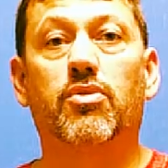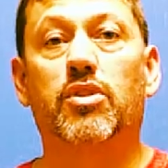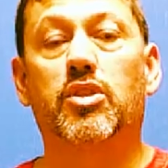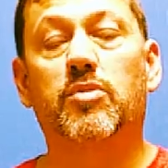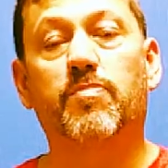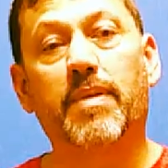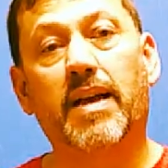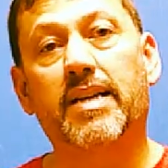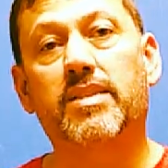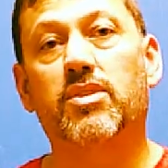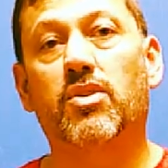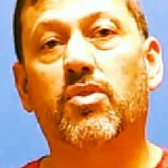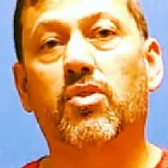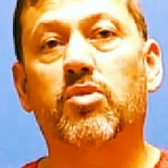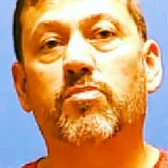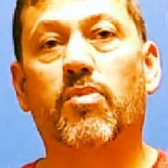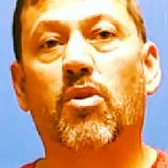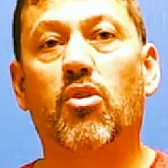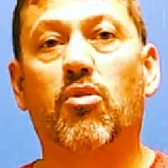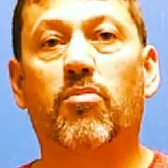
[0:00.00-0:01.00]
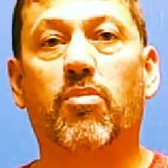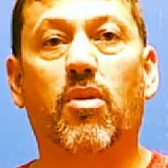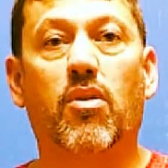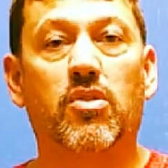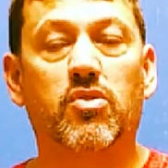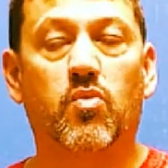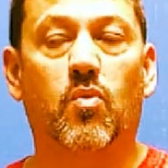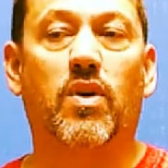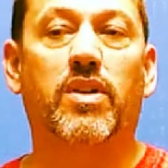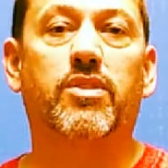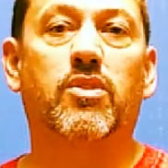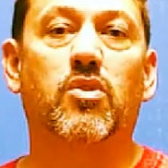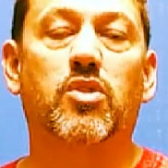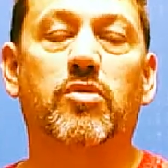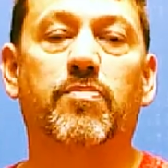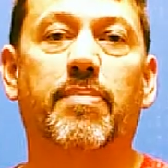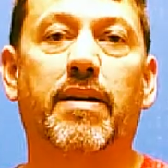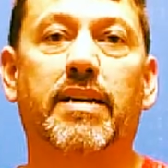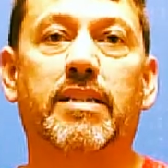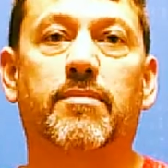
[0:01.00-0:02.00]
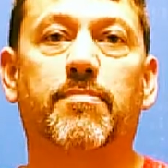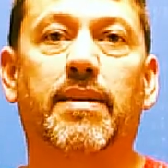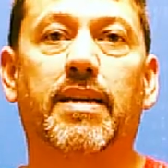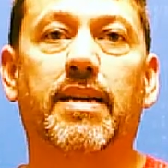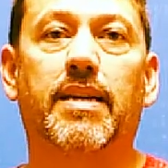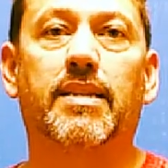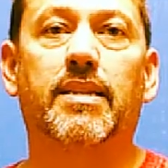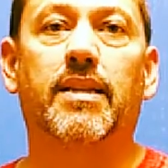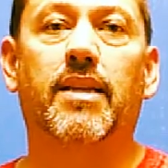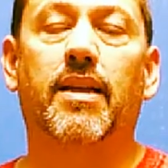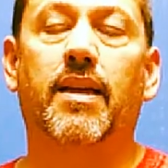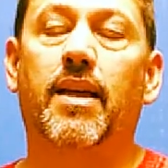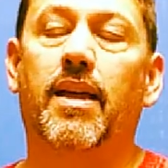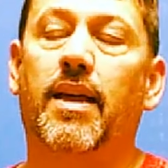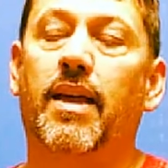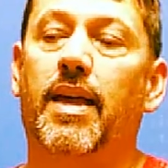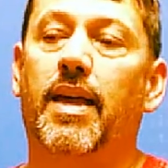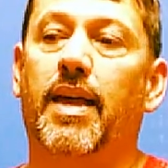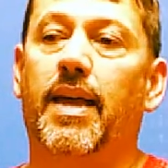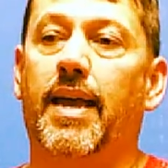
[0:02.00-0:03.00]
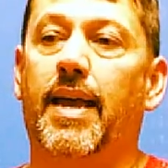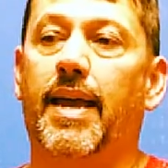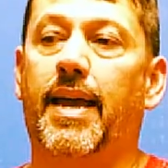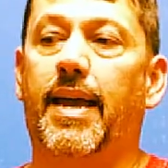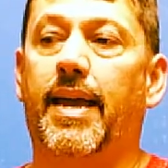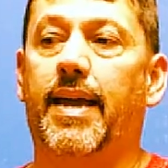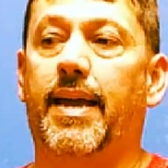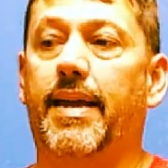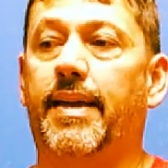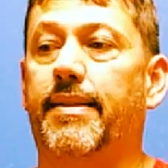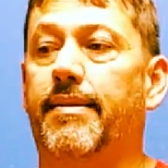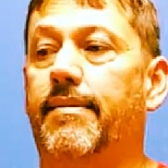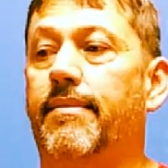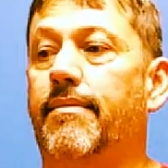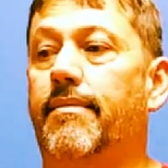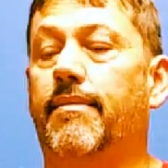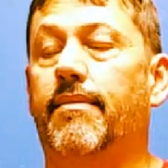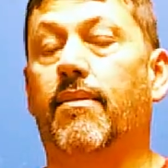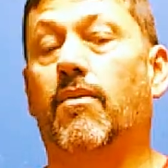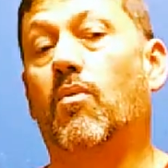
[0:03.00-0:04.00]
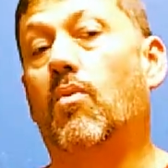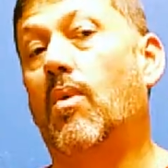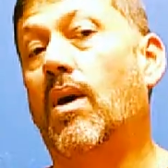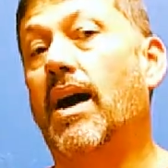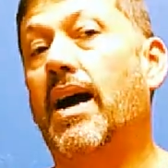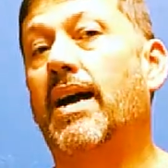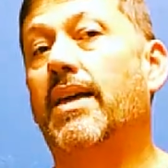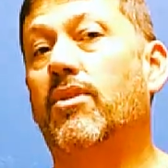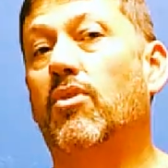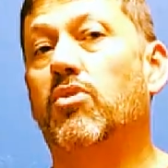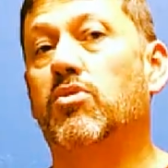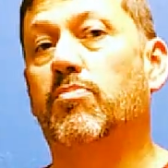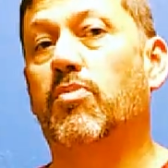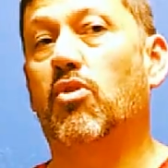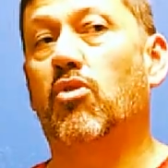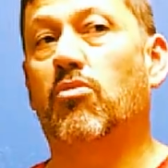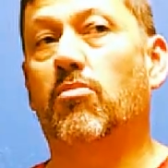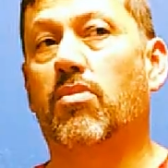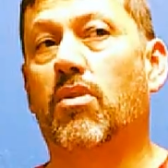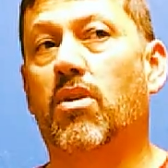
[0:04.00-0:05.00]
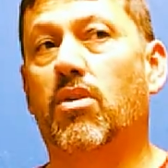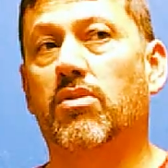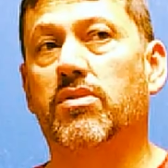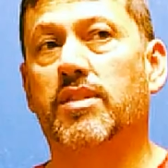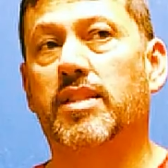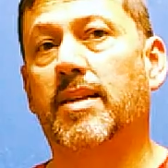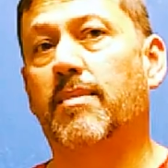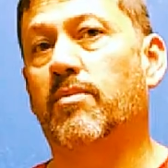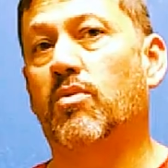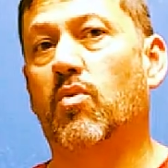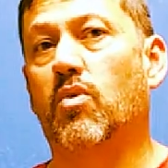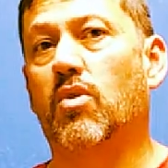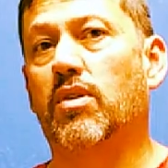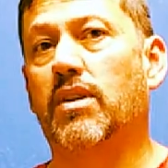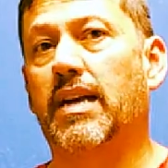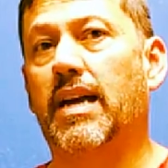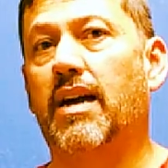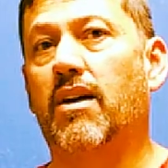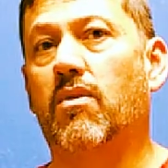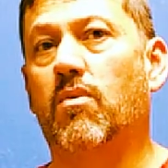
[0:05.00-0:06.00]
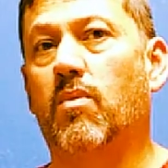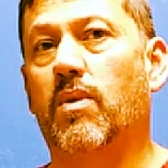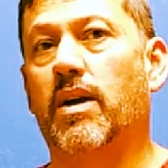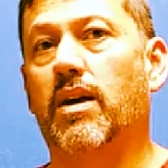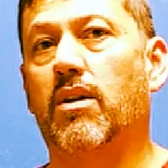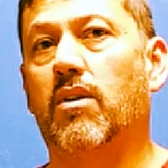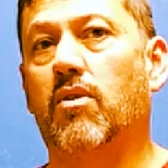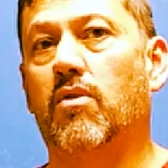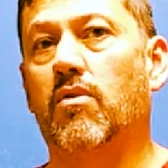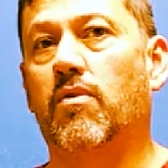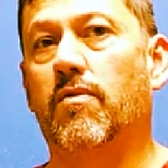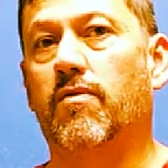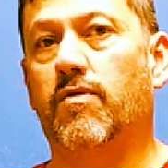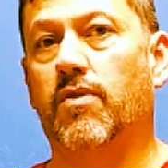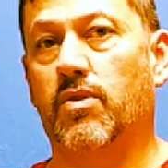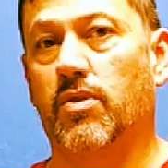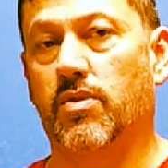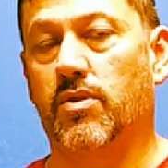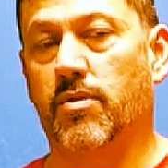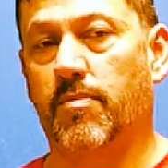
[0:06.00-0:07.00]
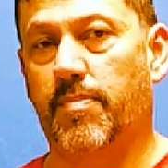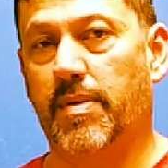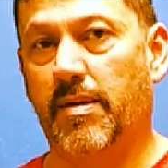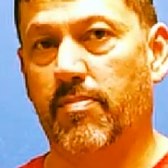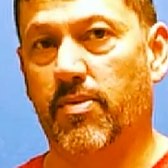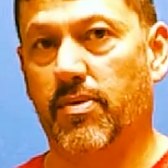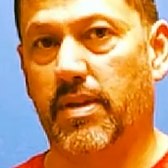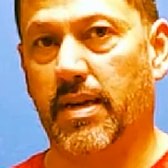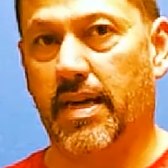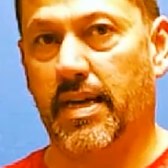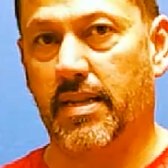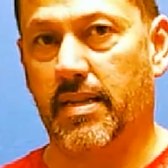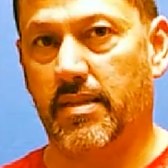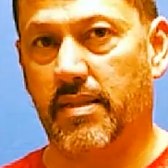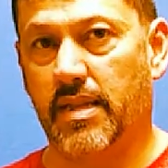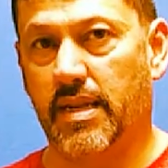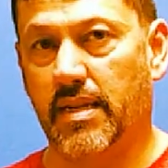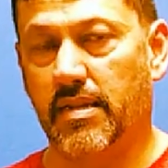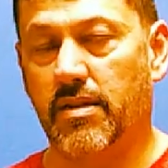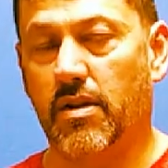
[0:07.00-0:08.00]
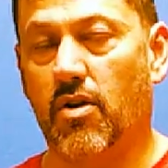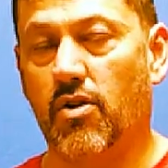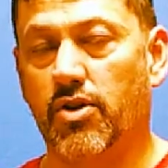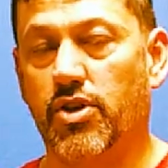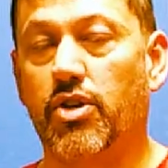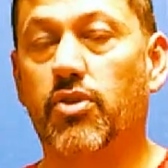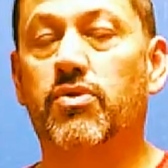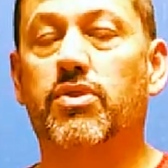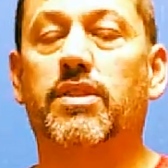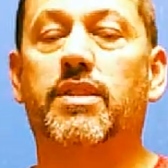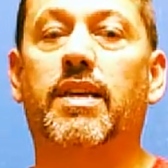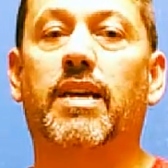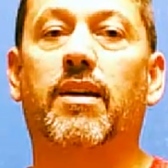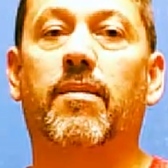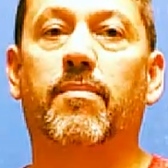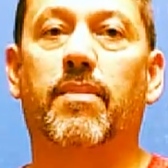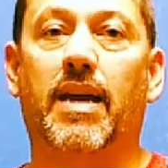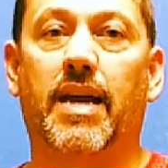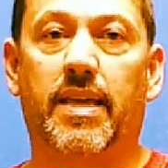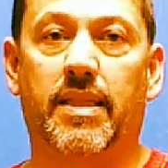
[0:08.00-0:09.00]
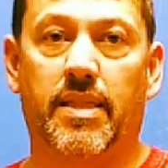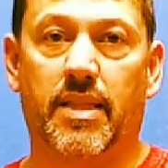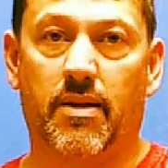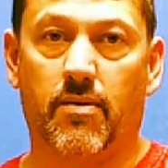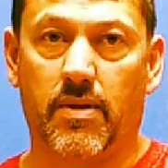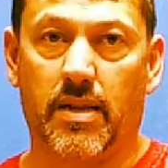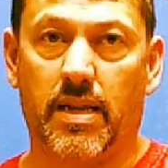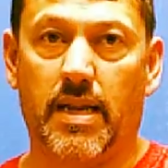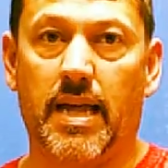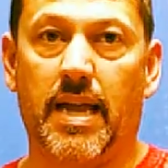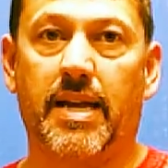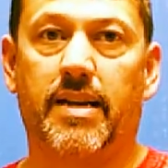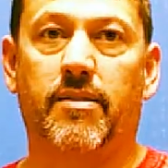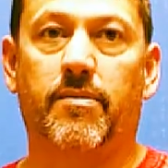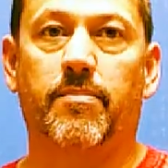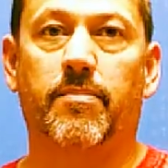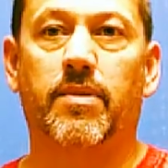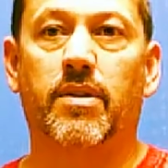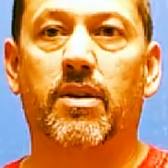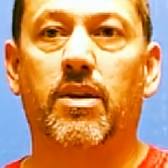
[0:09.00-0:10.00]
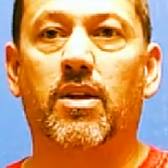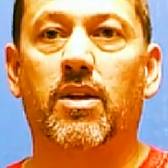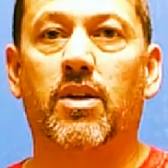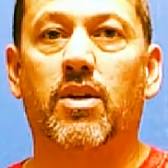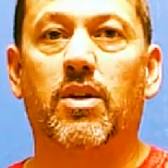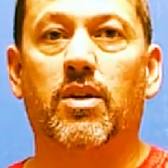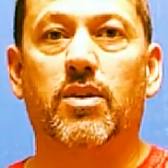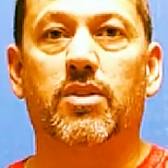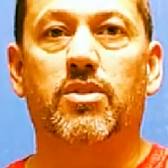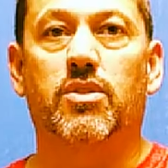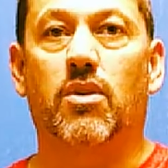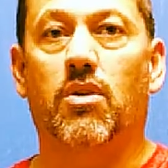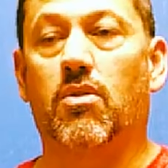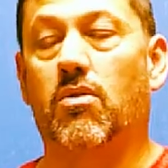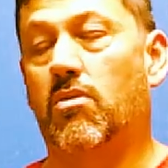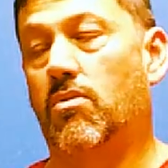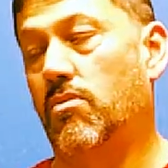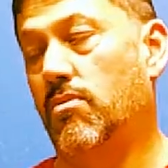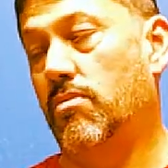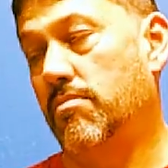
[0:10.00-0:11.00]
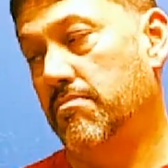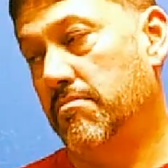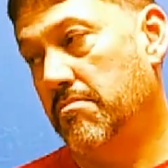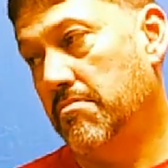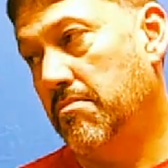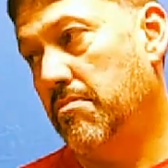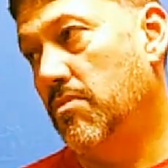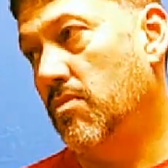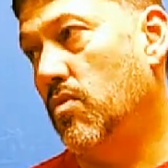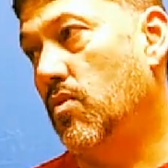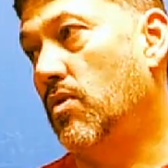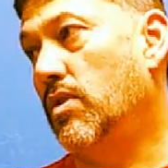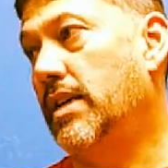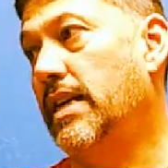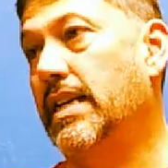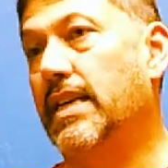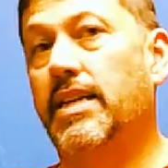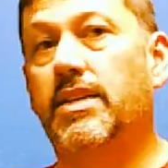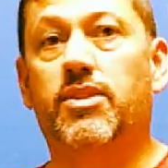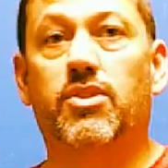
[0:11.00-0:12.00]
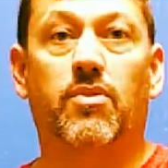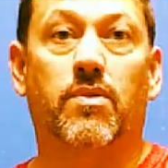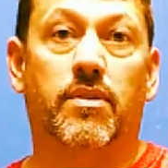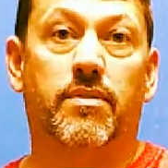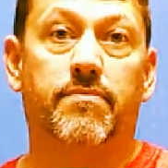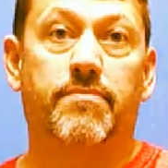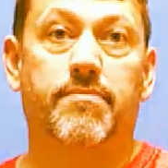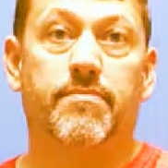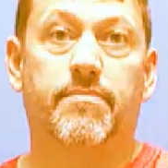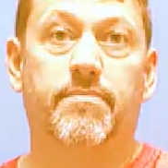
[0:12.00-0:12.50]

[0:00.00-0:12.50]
the specs on those bowling balls, what those specs mean, and why those bowling balls seem to work out well for the people that are using them and they really like them. So we'll get into it.